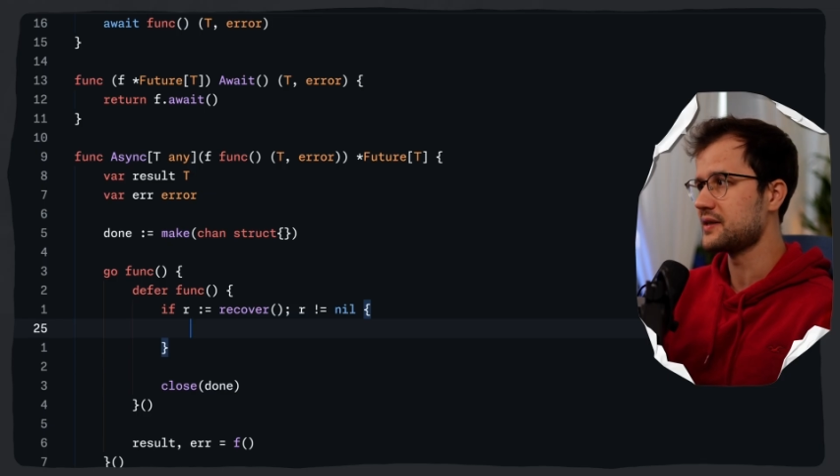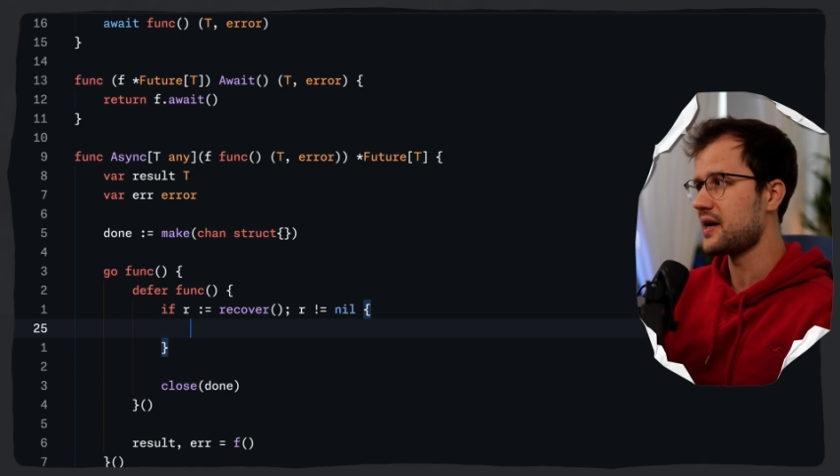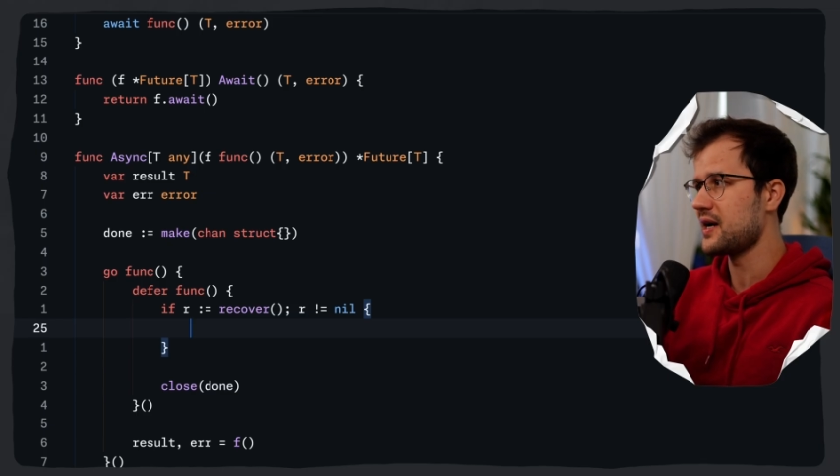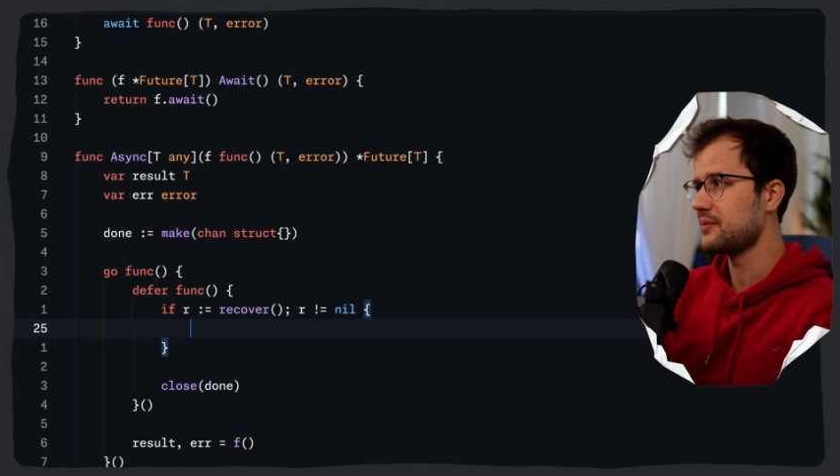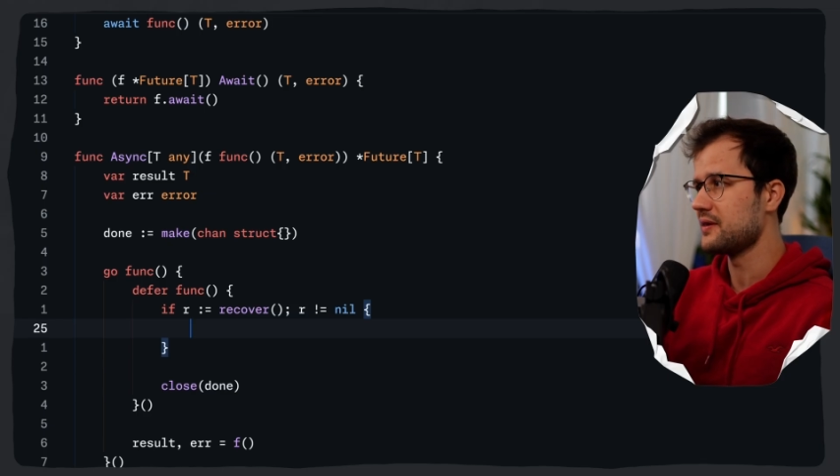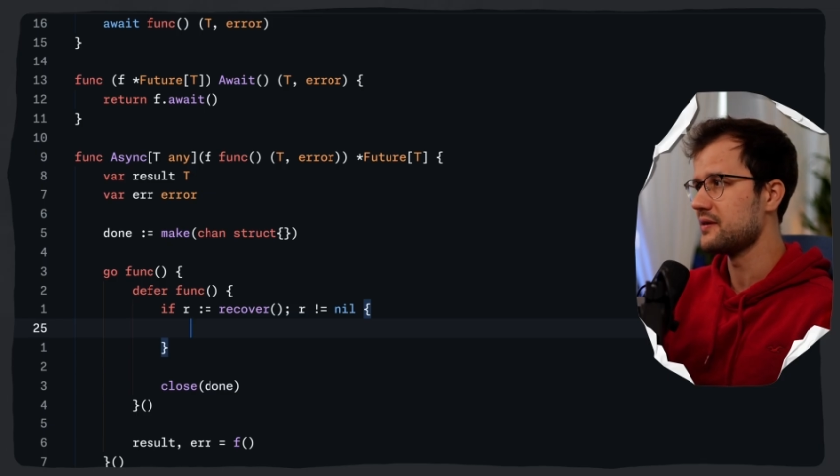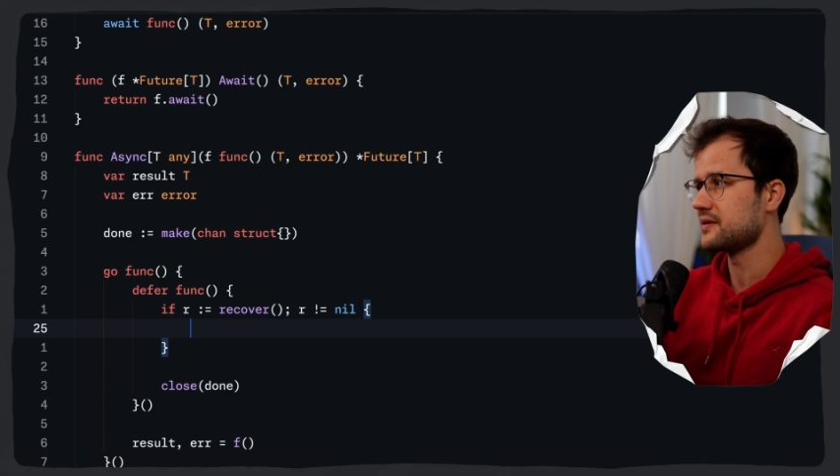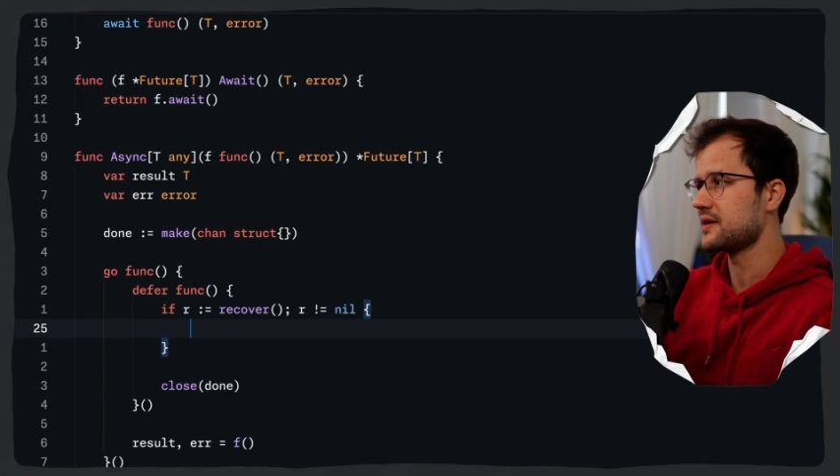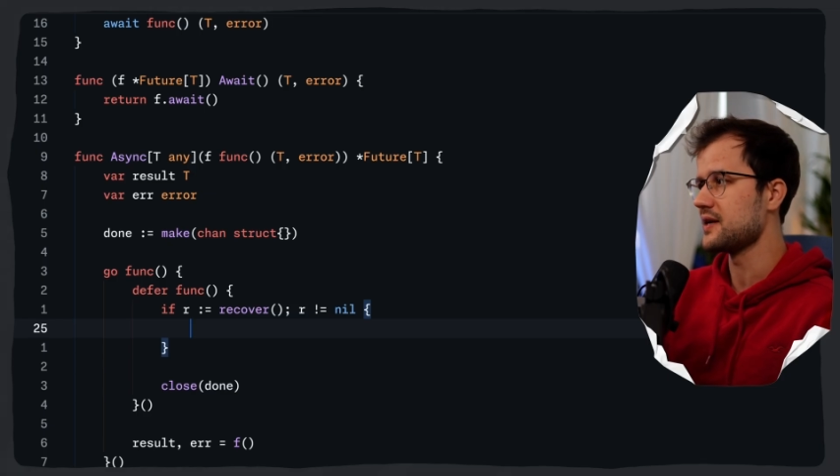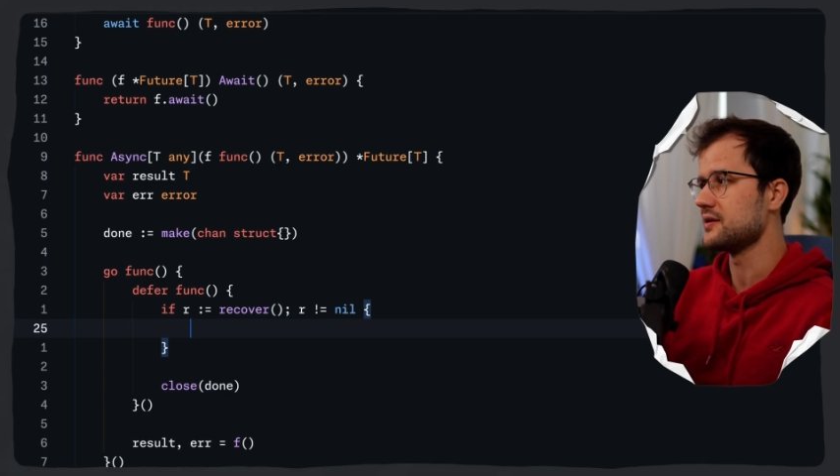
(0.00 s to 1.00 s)
type in this
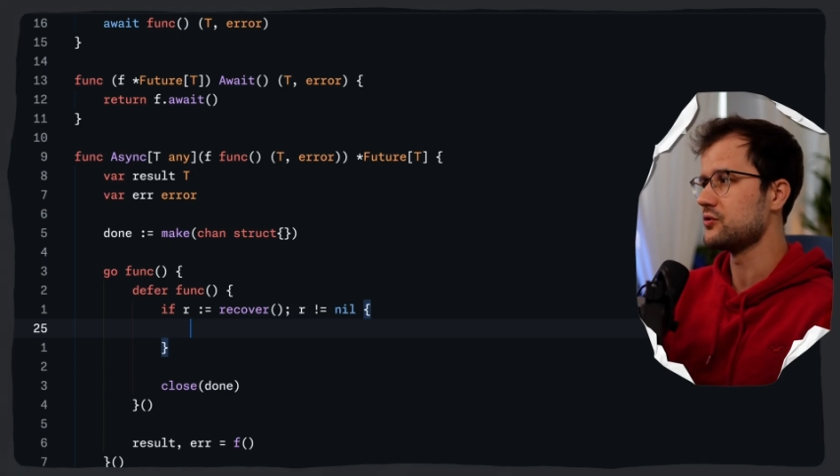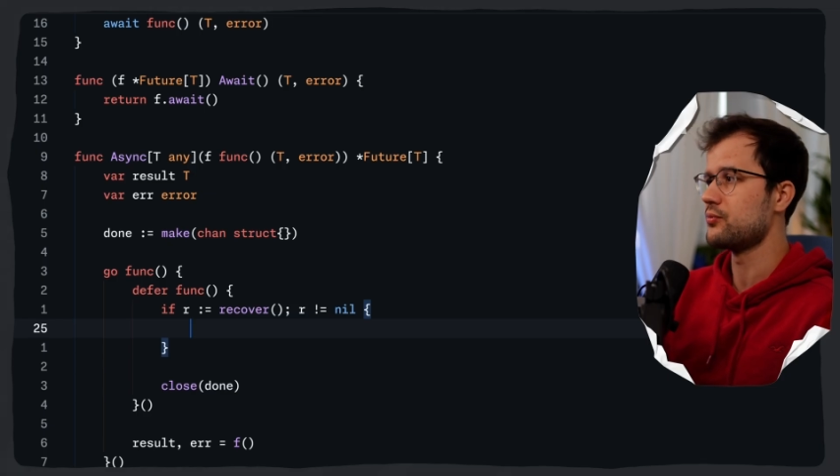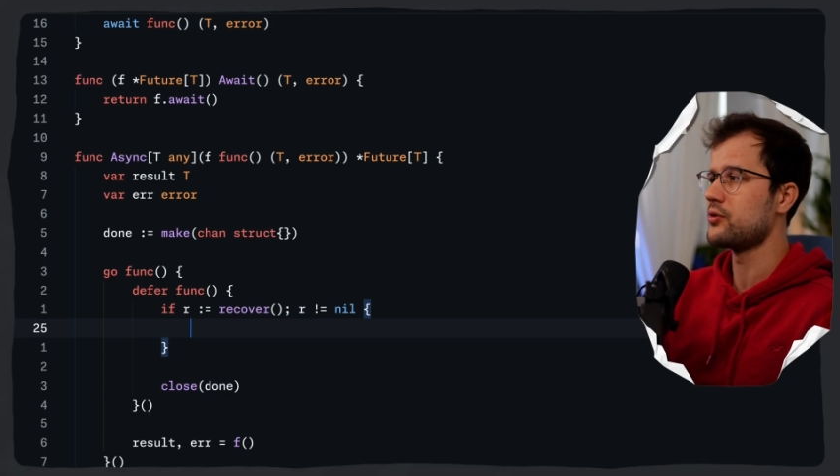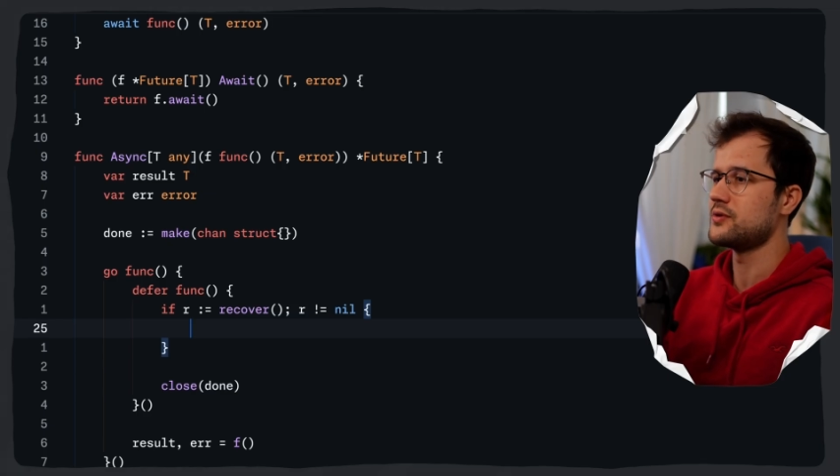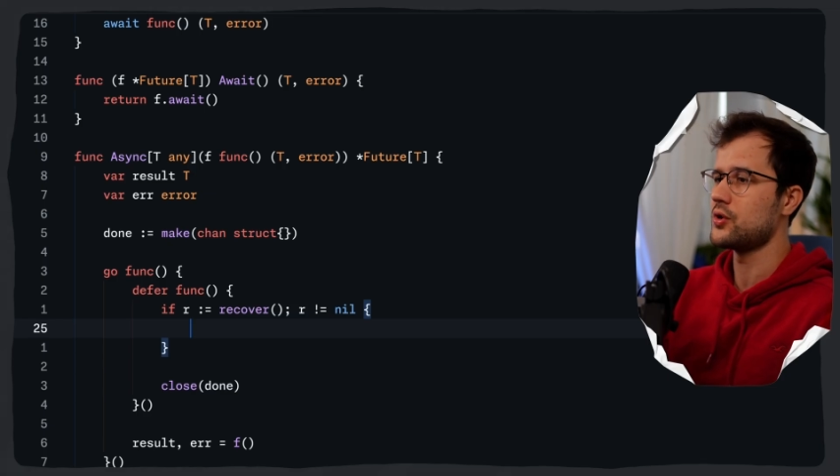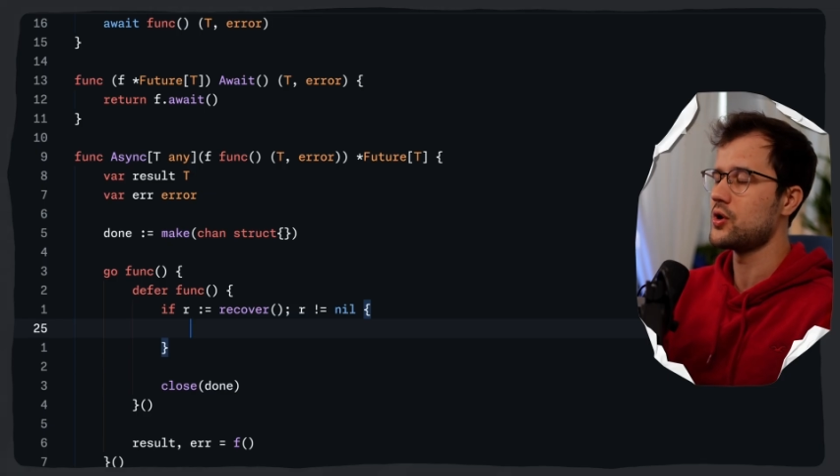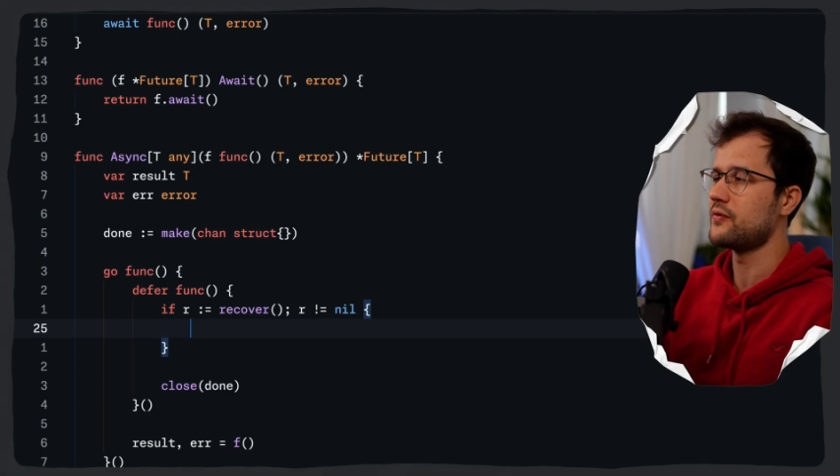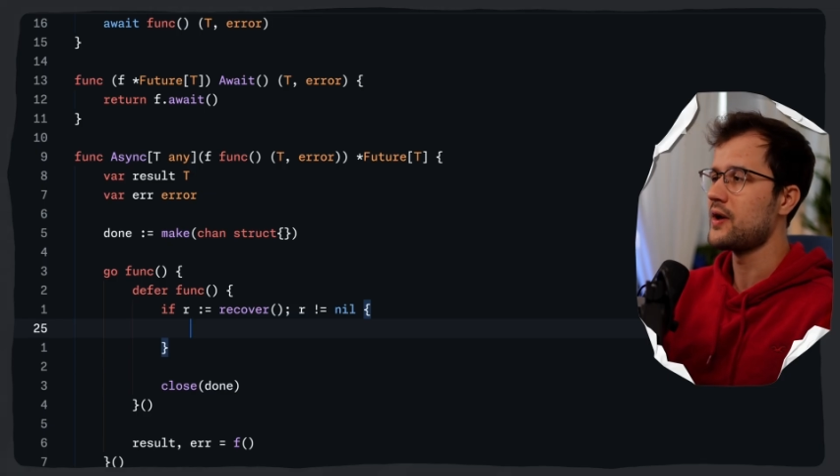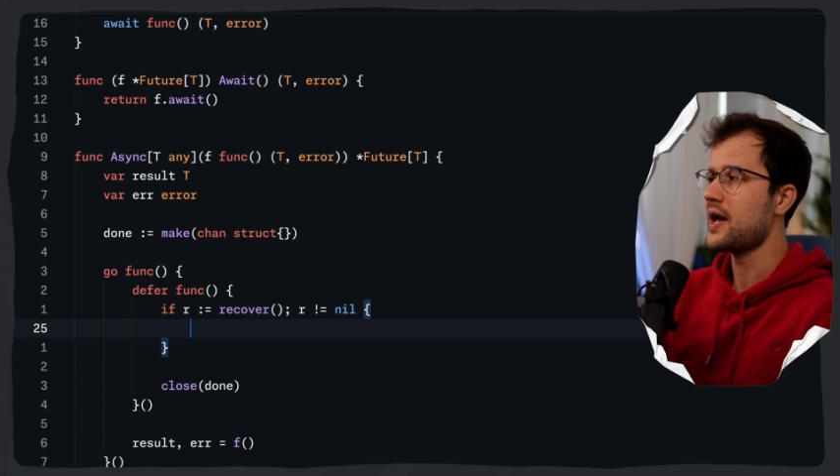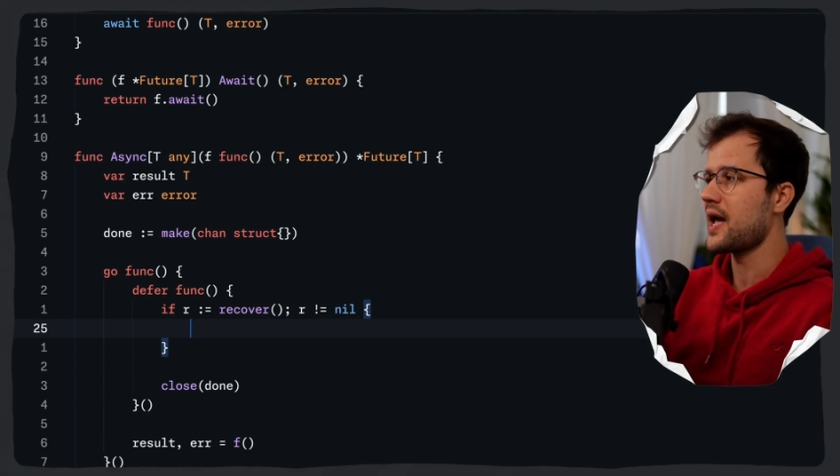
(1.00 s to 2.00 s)
case to preserve